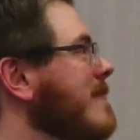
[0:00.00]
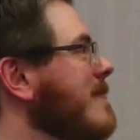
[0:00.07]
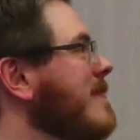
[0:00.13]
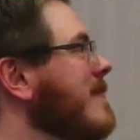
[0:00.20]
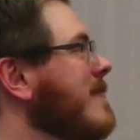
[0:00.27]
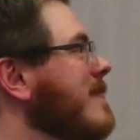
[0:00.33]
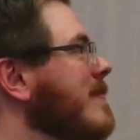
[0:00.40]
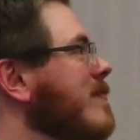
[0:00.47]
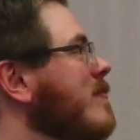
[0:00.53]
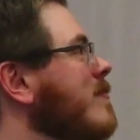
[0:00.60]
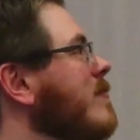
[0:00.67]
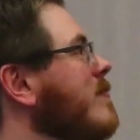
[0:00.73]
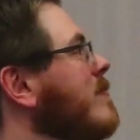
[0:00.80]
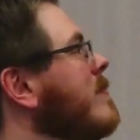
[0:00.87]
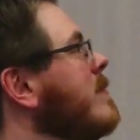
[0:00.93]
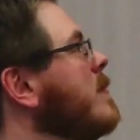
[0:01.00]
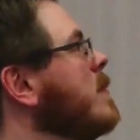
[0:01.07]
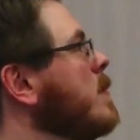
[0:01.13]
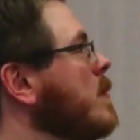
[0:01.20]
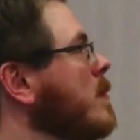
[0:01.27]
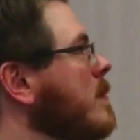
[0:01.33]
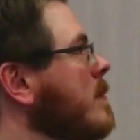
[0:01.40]

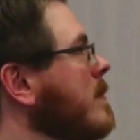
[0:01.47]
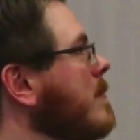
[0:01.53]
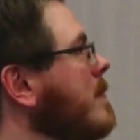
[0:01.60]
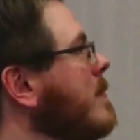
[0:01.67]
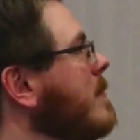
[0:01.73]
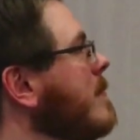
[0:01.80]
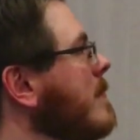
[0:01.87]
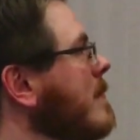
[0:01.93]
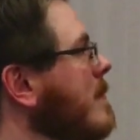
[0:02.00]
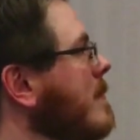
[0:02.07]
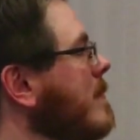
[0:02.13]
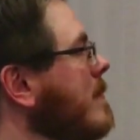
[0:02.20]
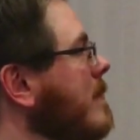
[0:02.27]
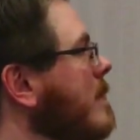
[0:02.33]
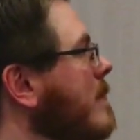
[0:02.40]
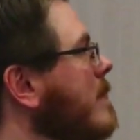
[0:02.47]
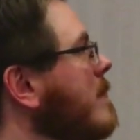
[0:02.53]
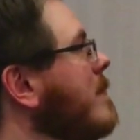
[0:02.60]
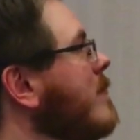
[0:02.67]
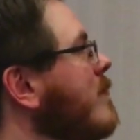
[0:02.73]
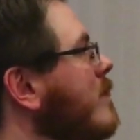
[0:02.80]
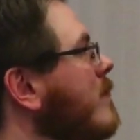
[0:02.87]

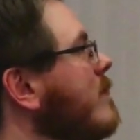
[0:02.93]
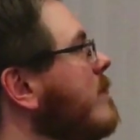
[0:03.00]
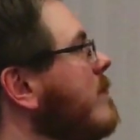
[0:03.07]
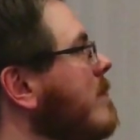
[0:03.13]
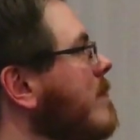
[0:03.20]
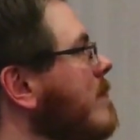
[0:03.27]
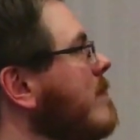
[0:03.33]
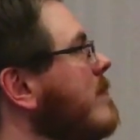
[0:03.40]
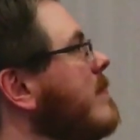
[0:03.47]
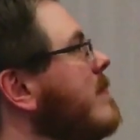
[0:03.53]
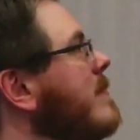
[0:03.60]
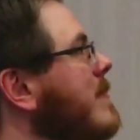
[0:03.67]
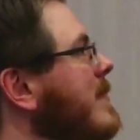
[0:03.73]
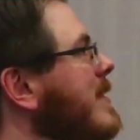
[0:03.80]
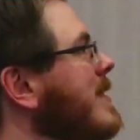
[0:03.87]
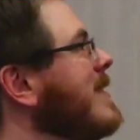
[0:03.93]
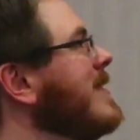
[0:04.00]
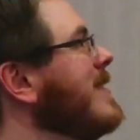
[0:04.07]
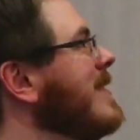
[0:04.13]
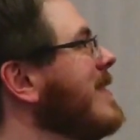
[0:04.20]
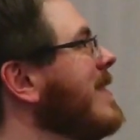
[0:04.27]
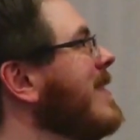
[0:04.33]

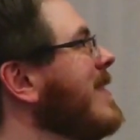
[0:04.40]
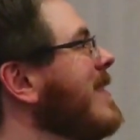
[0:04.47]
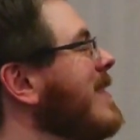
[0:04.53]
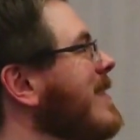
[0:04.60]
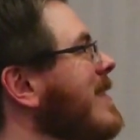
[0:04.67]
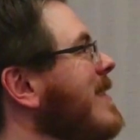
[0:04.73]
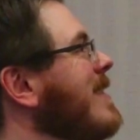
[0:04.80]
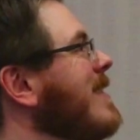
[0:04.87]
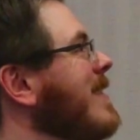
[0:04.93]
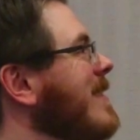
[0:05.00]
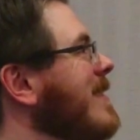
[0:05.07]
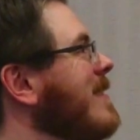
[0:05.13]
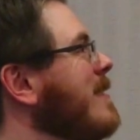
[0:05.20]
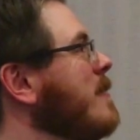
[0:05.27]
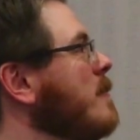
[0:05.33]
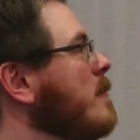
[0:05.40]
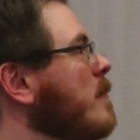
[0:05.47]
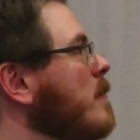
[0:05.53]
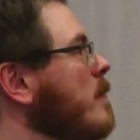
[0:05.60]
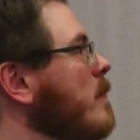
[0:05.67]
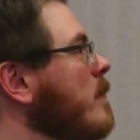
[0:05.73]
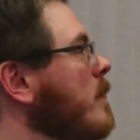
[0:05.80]

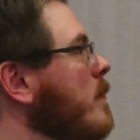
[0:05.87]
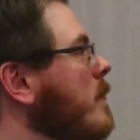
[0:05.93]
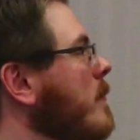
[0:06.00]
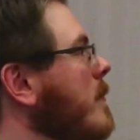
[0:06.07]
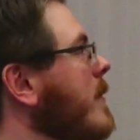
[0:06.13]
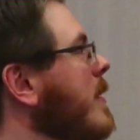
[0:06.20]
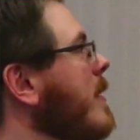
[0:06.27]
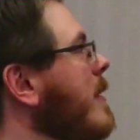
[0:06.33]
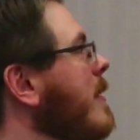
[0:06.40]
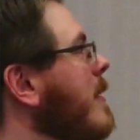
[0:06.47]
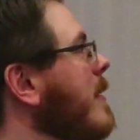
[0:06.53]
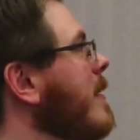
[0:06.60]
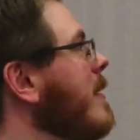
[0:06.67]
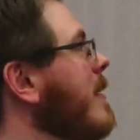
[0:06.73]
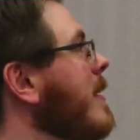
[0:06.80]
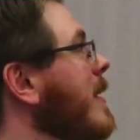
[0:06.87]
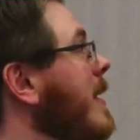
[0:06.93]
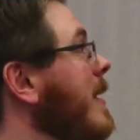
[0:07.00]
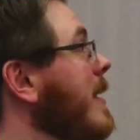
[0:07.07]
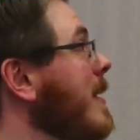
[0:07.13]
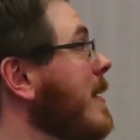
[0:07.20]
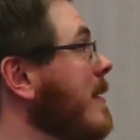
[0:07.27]

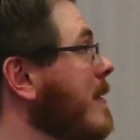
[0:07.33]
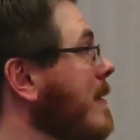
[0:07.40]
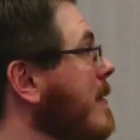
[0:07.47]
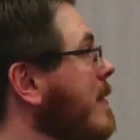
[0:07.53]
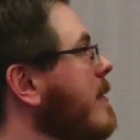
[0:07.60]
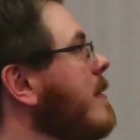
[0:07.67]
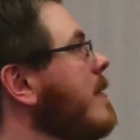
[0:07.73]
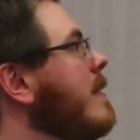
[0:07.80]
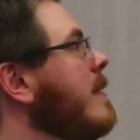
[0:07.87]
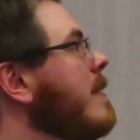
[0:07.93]
No words are spoken by the person on screen.